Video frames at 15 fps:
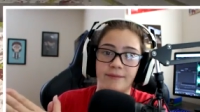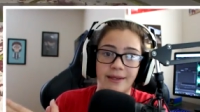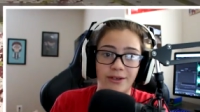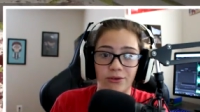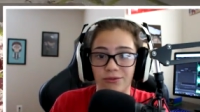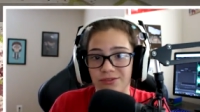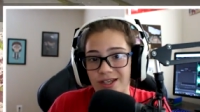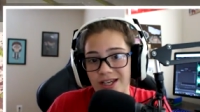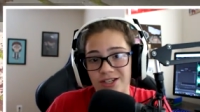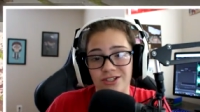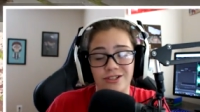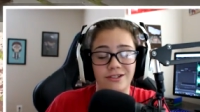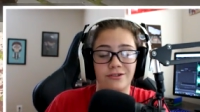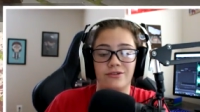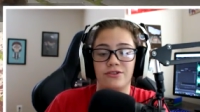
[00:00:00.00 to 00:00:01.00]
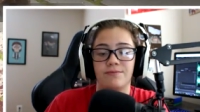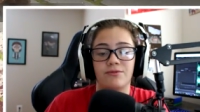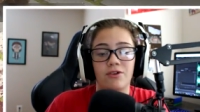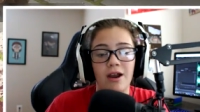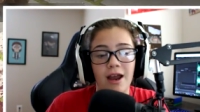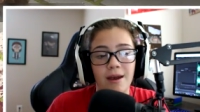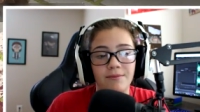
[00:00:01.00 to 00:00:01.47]
you have my notifications and you're
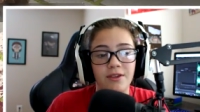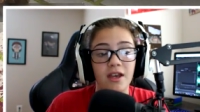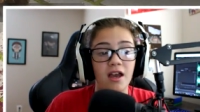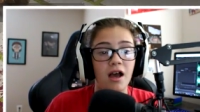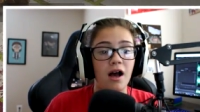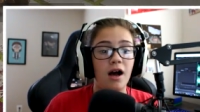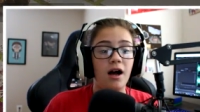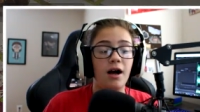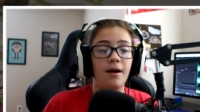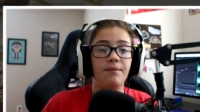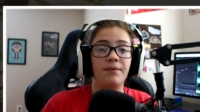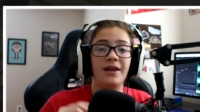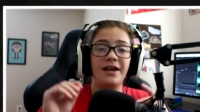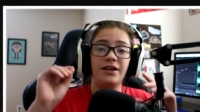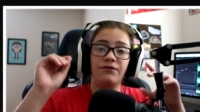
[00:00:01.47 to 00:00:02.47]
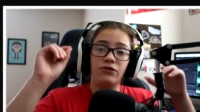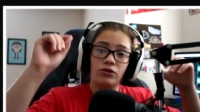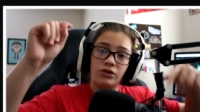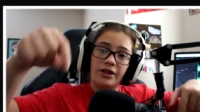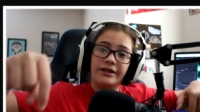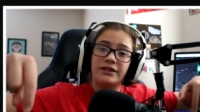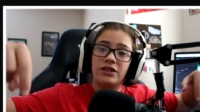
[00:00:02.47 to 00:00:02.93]
subscribed. Um, and if you
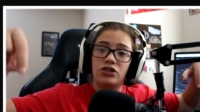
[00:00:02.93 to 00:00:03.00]
click